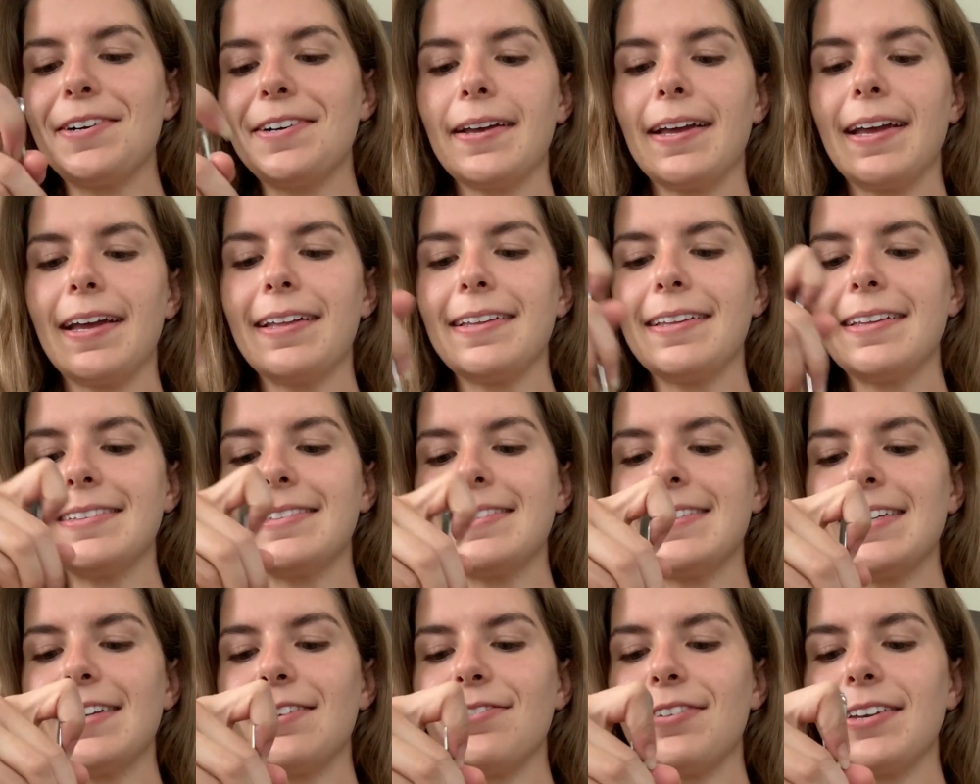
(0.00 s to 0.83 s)
Okay, let's
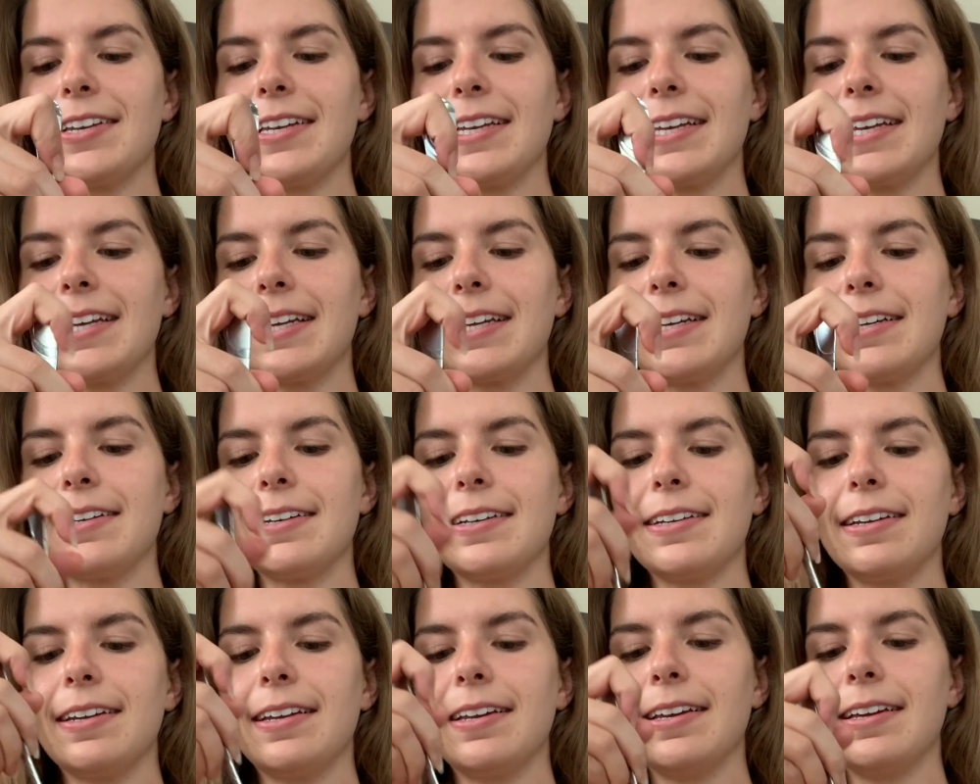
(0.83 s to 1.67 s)
see if I can get a
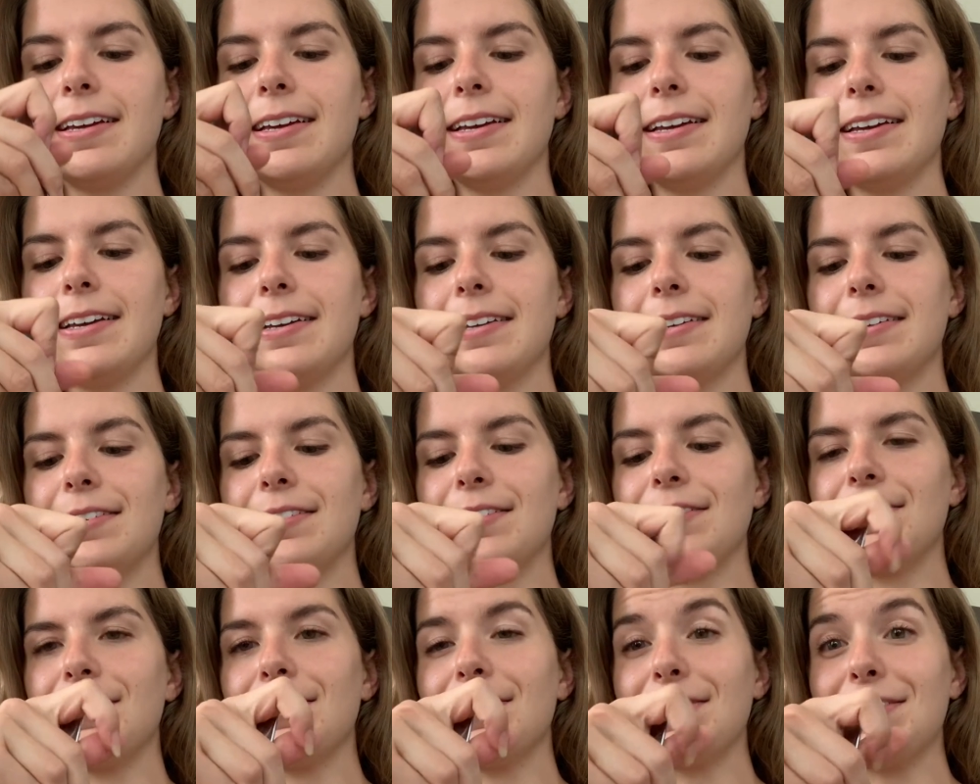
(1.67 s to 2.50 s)
good
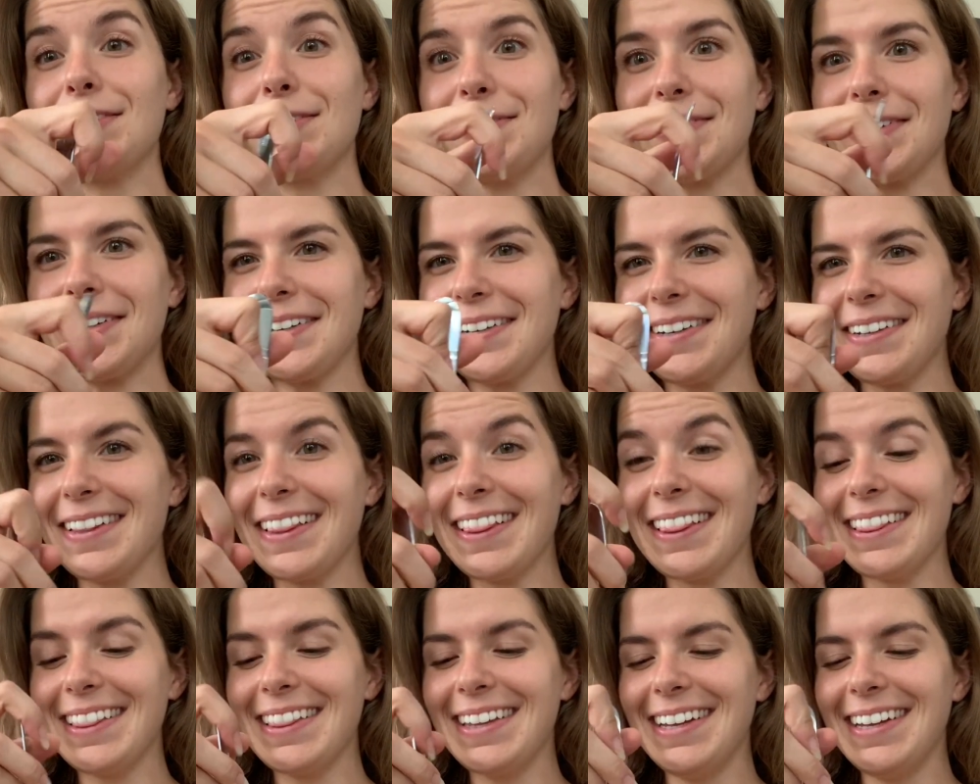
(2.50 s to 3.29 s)
noodle twirl.